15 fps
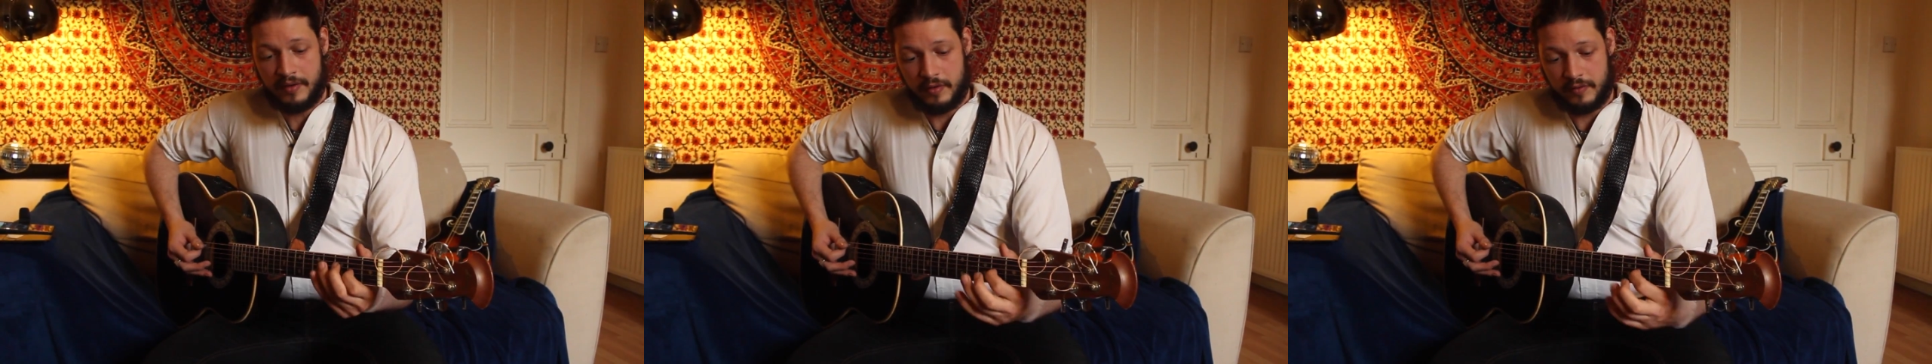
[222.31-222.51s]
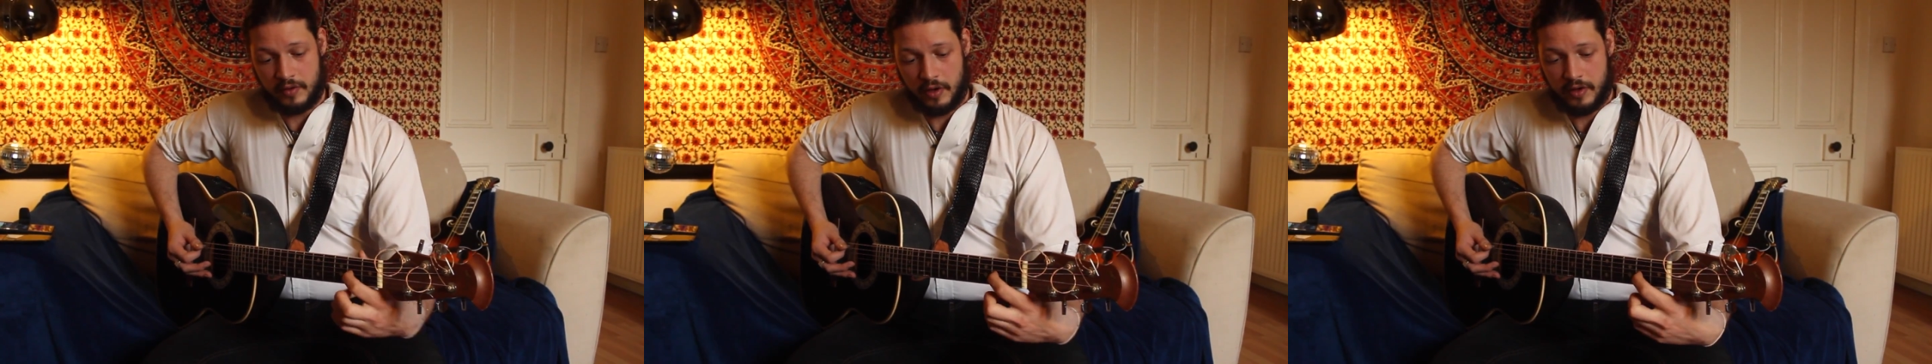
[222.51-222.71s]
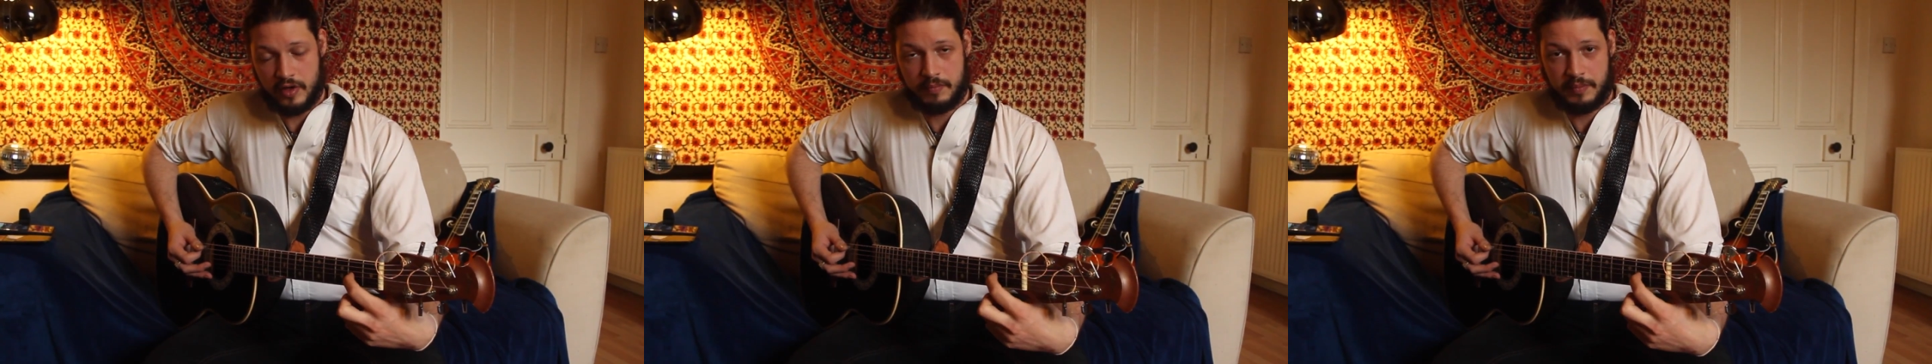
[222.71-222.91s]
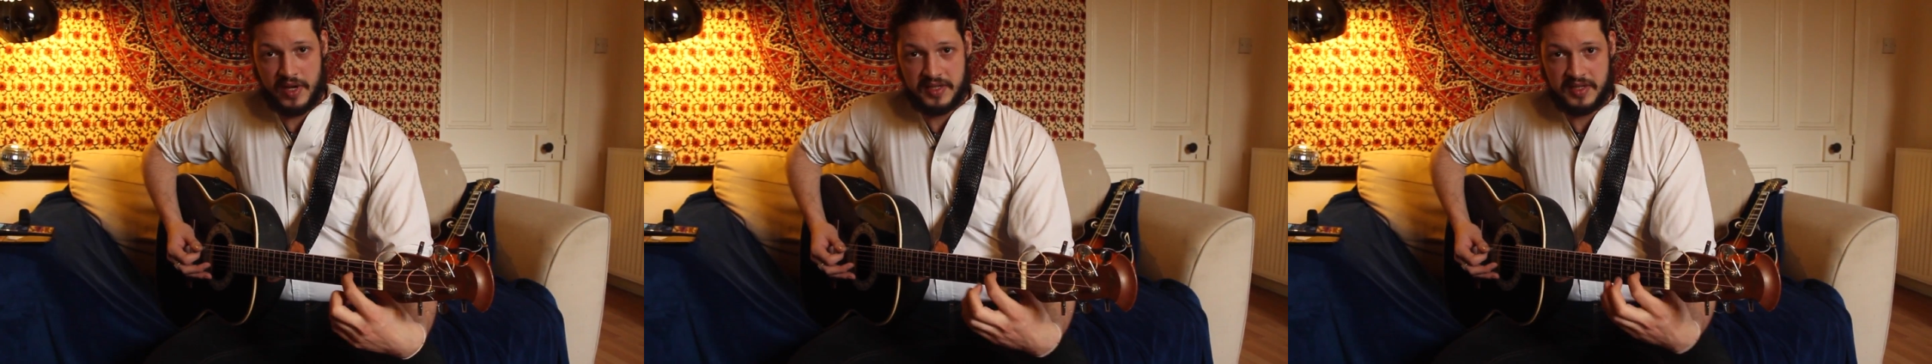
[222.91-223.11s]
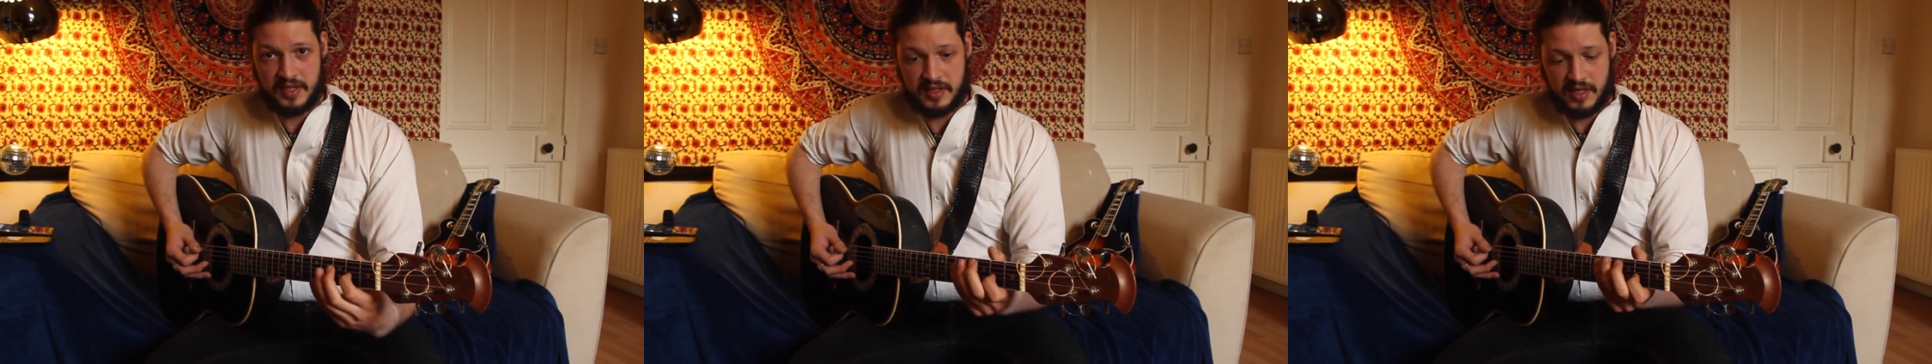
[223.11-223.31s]
if you've got your
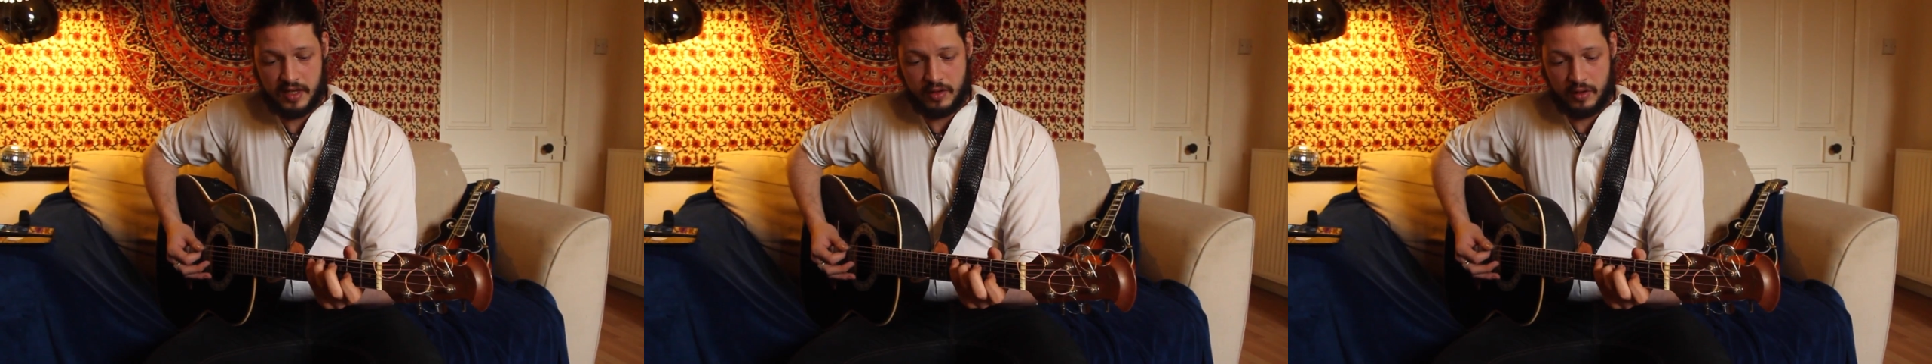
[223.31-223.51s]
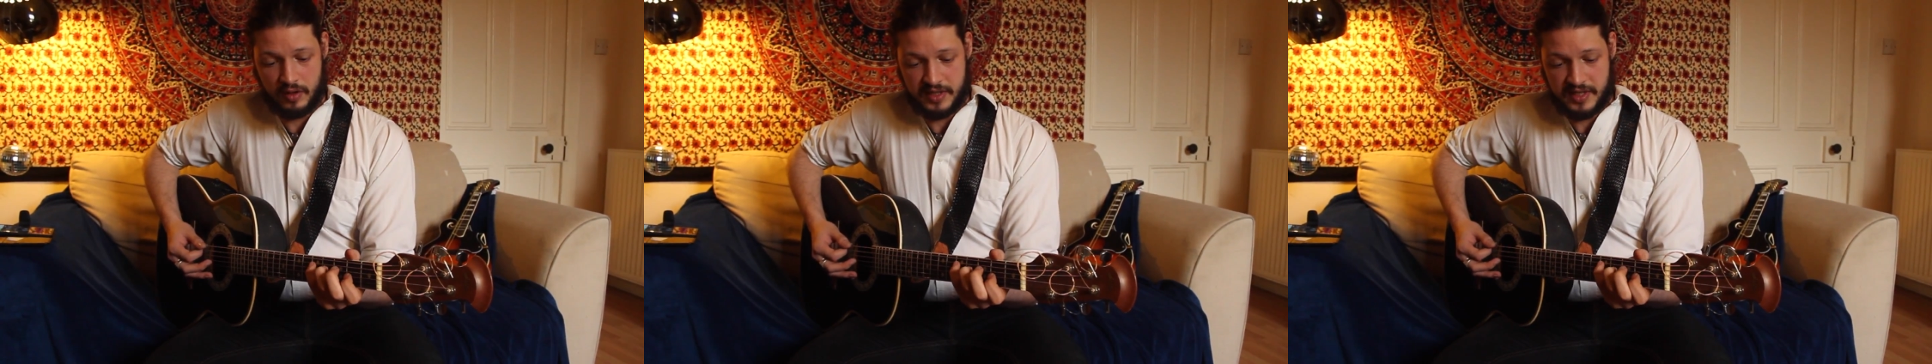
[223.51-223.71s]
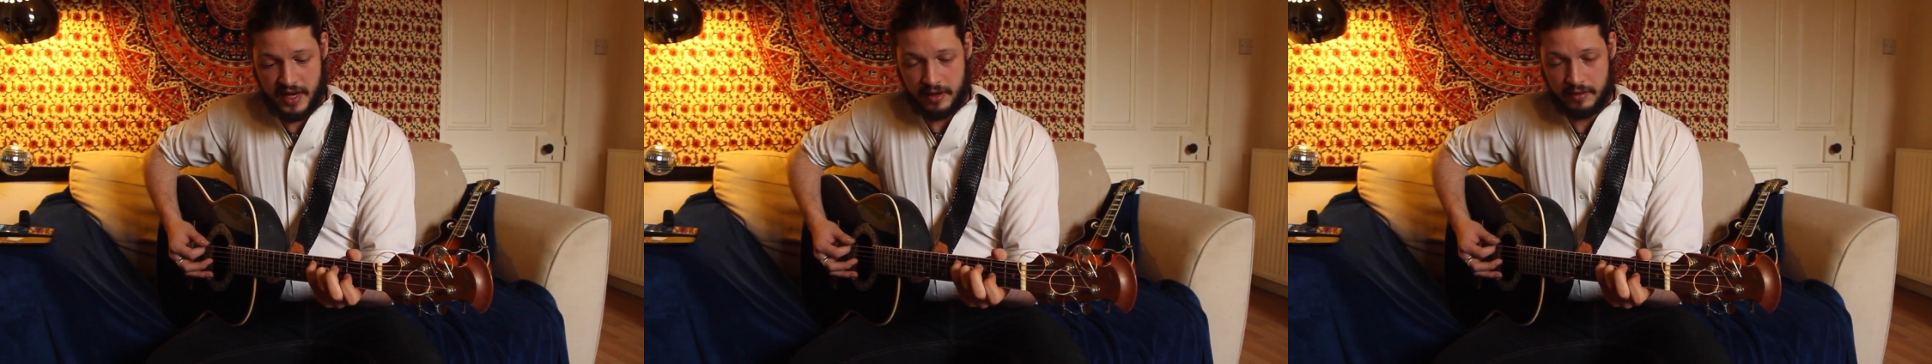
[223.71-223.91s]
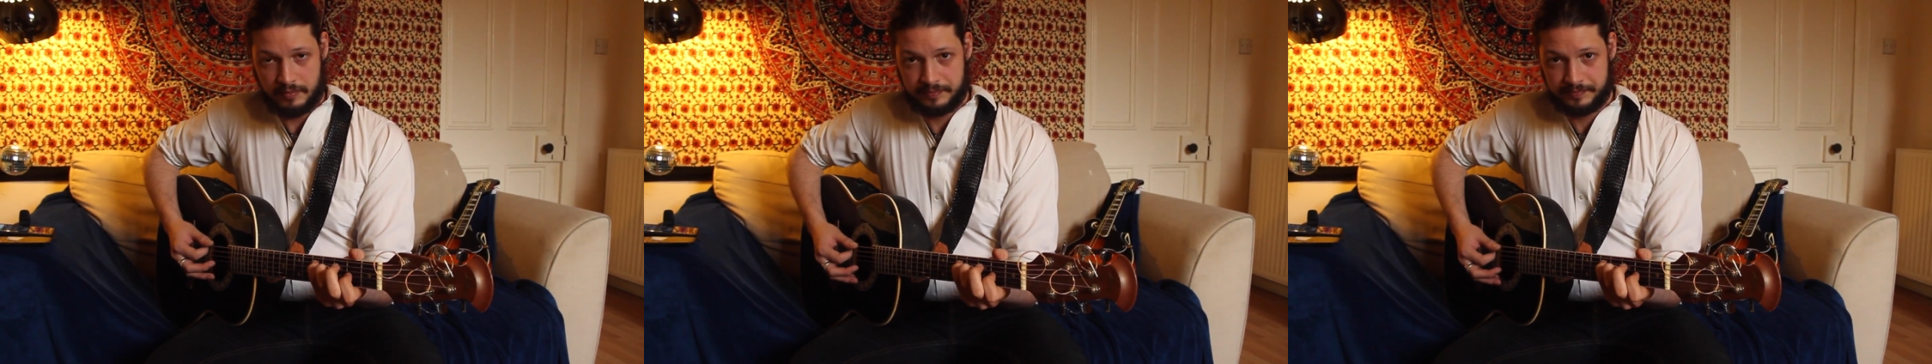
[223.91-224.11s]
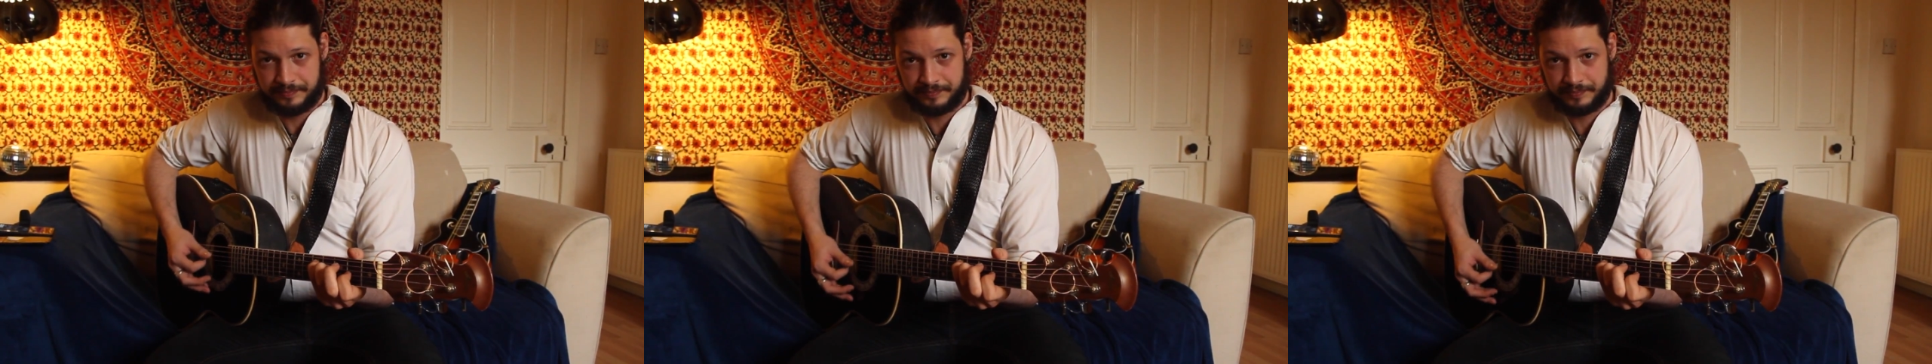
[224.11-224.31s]
basic D chord
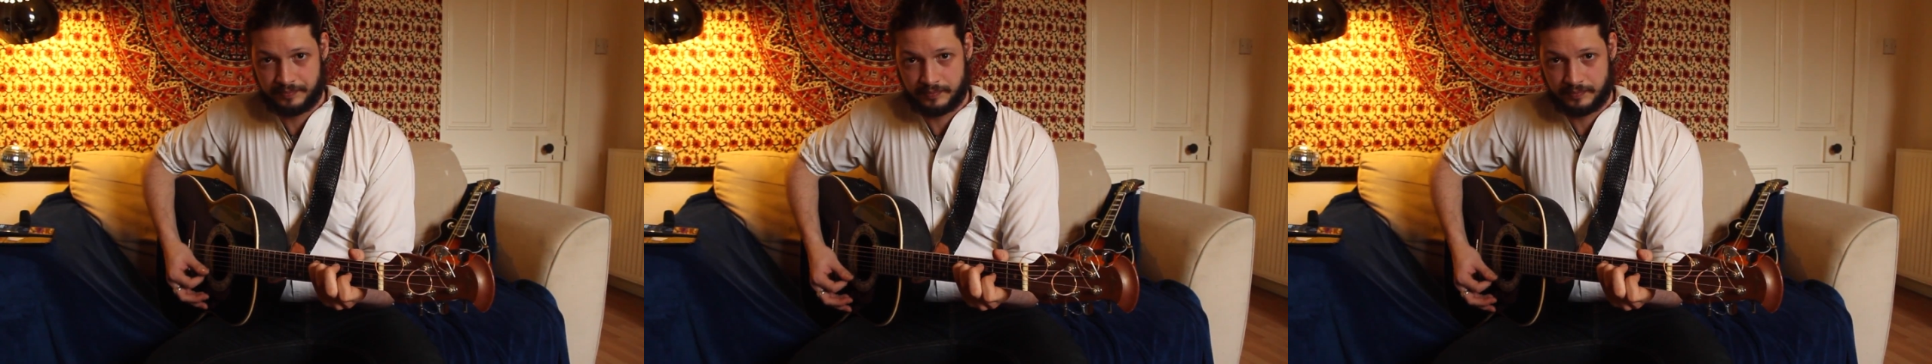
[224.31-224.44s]
down,